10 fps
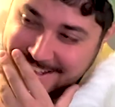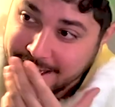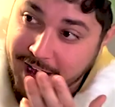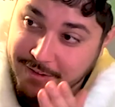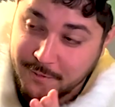
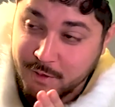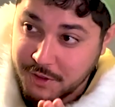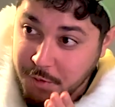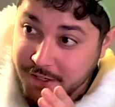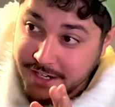Yeah,
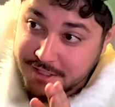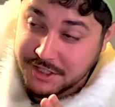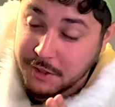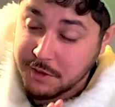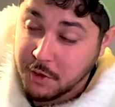you need to
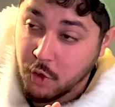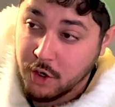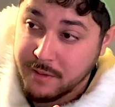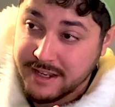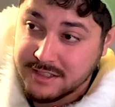stick with the
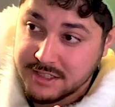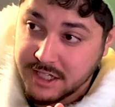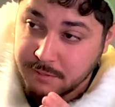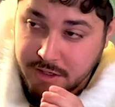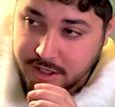quarterbacks to
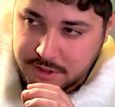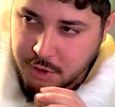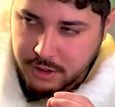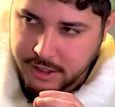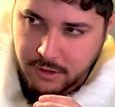sit because
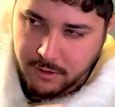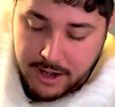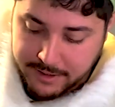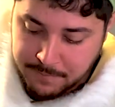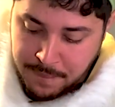you're a killer
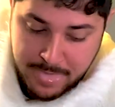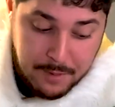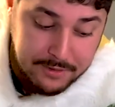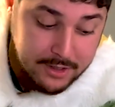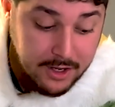at it.
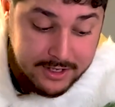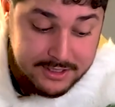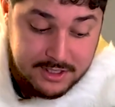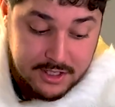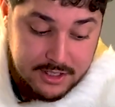
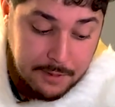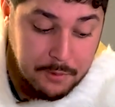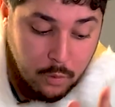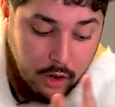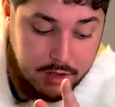Because,
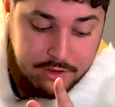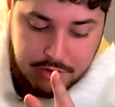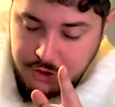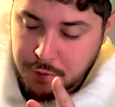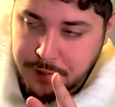number
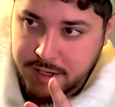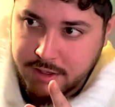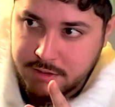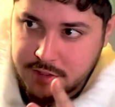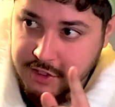1, you
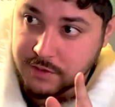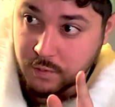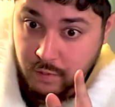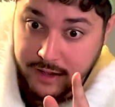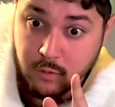pick,
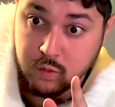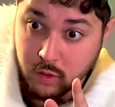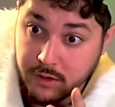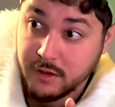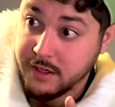like,
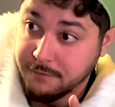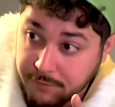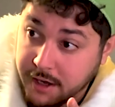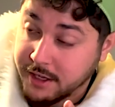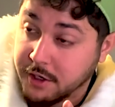really
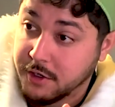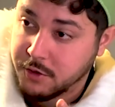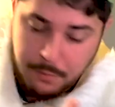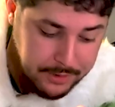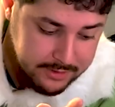fucking
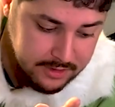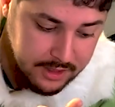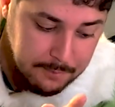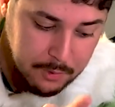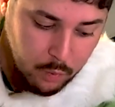good. You pick the
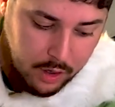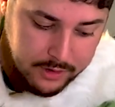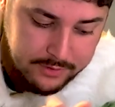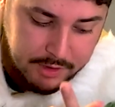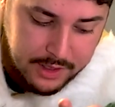number
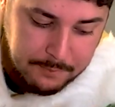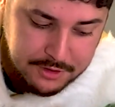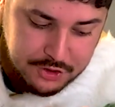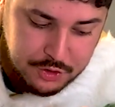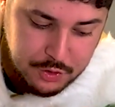1, the number
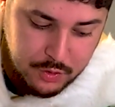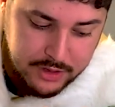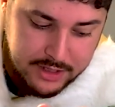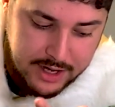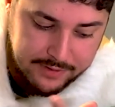2,
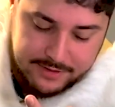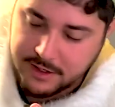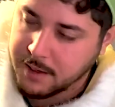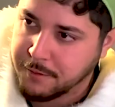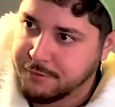and, like,
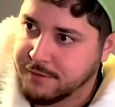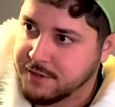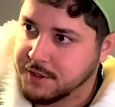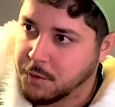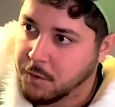the number
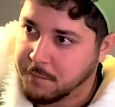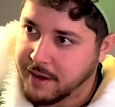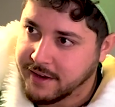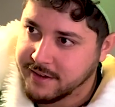15 quarterback.